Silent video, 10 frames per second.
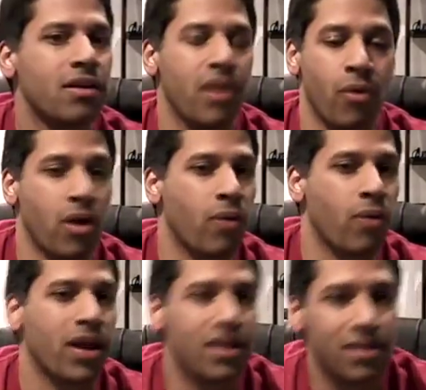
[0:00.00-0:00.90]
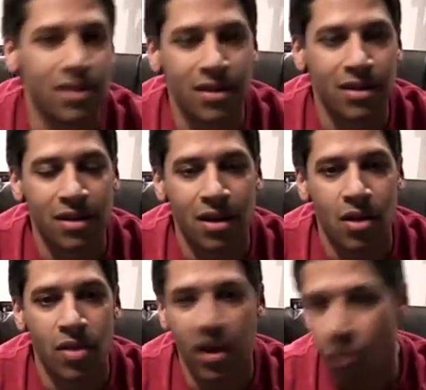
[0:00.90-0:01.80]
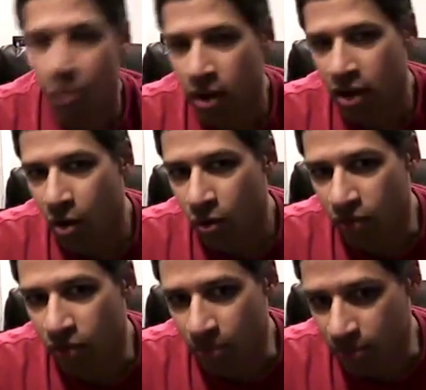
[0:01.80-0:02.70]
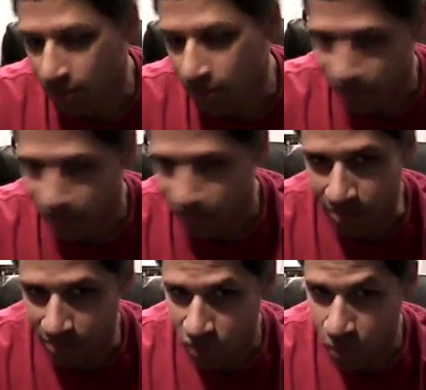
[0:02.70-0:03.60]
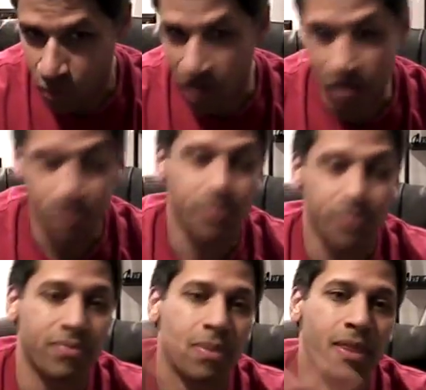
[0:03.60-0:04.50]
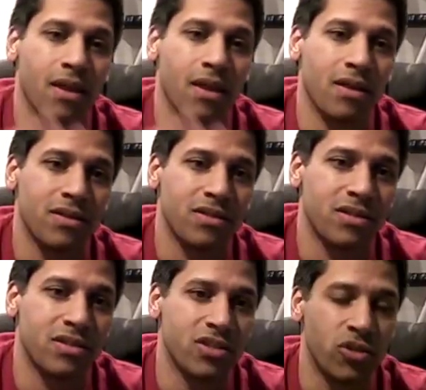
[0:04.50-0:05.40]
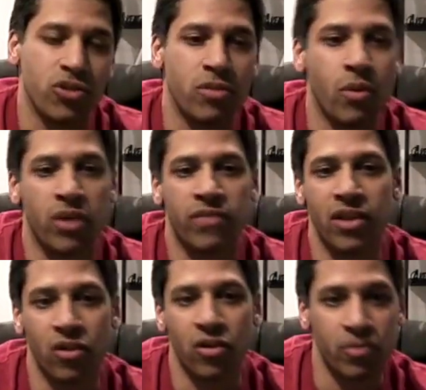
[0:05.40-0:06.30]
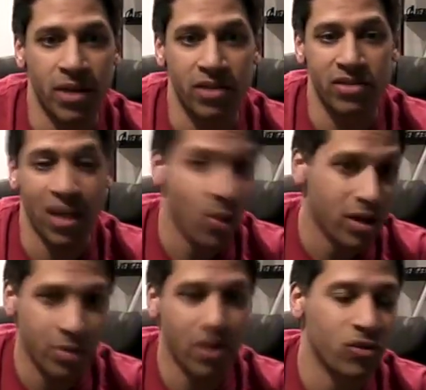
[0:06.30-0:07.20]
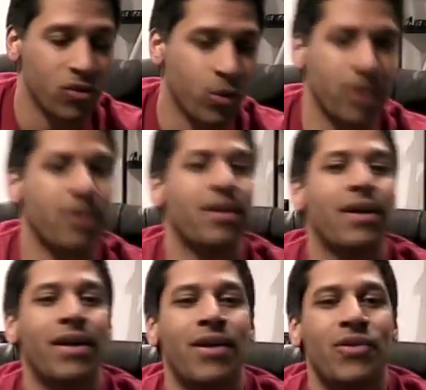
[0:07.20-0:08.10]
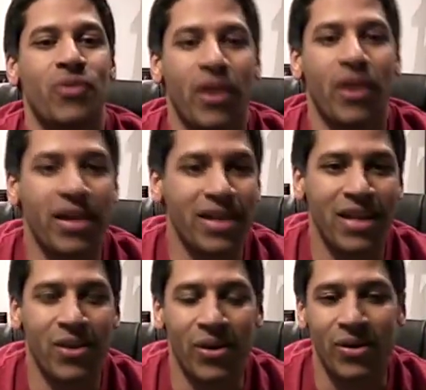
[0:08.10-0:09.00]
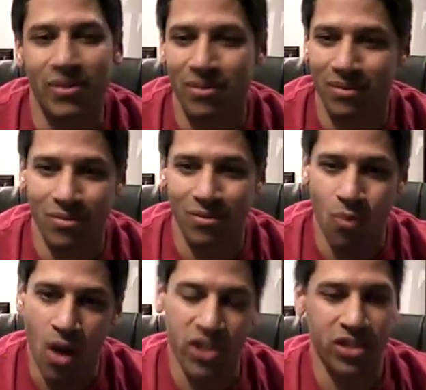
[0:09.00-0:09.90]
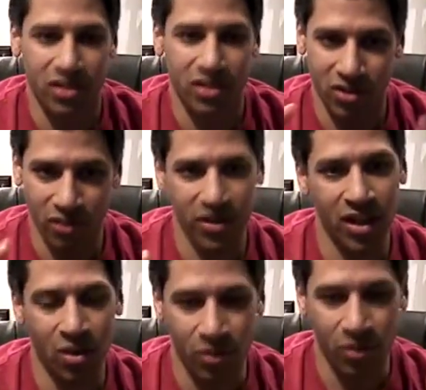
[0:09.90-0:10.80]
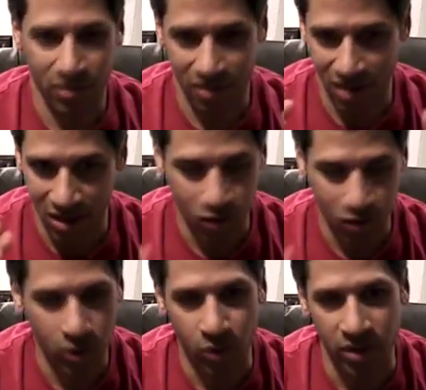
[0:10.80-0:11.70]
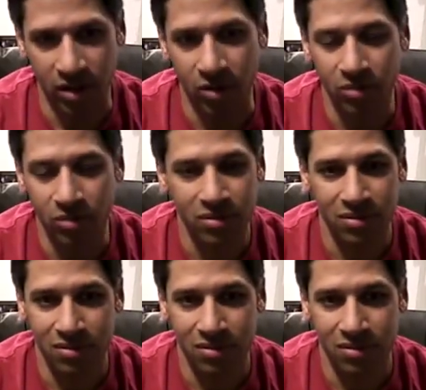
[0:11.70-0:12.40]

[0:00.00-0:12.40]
they were on Reddit. They don't want to go from Twitter to YouTube to watch videos because they wanted to be on Twitter. So they're going to either watch your video in the Twitter window,